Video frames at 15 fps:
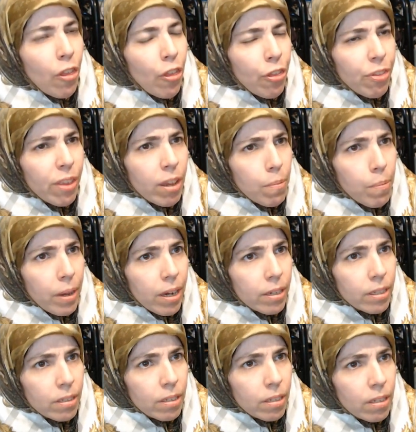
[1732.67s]
Think about
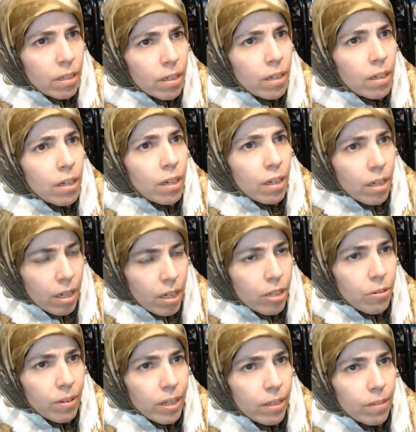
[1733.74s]
it.
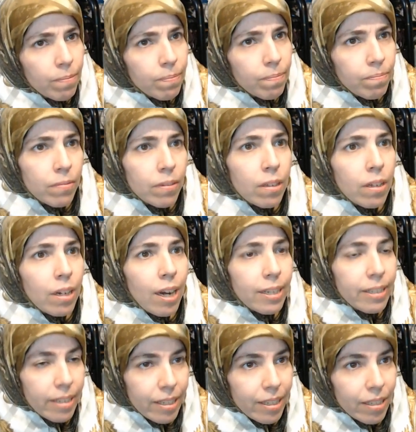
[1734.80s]
Anyway, I
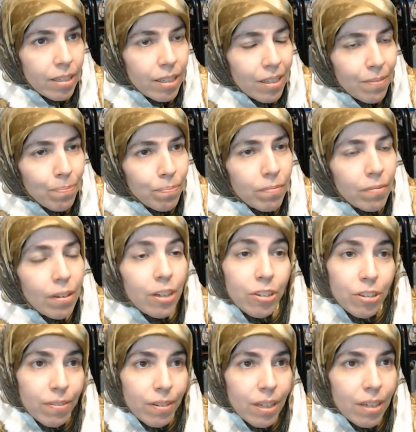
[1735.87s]
did it. I
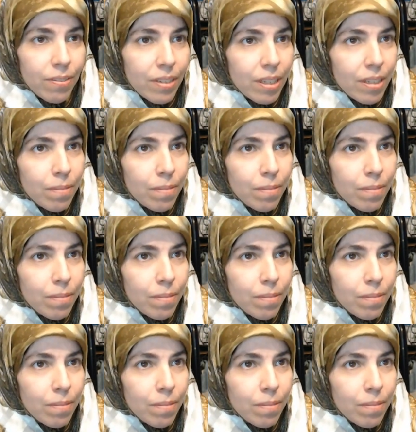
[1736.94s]
survived it.